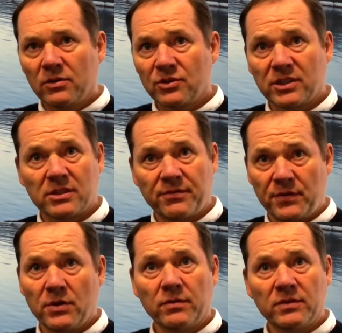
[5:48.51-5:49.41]
Those are just a
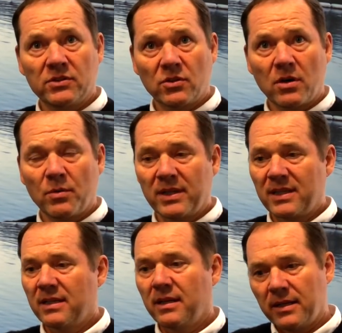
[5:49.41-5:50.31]
few to start
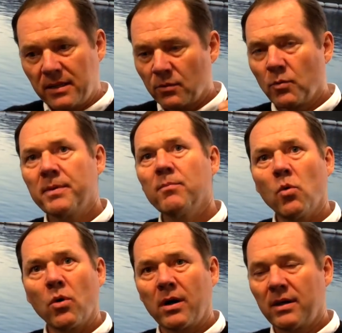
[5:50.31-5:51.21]
with, and there will be
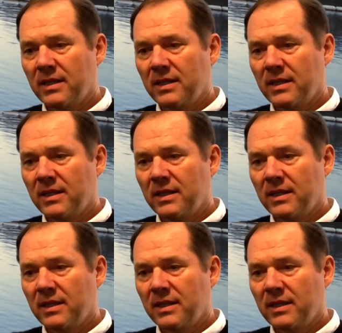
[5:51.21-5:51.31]
more.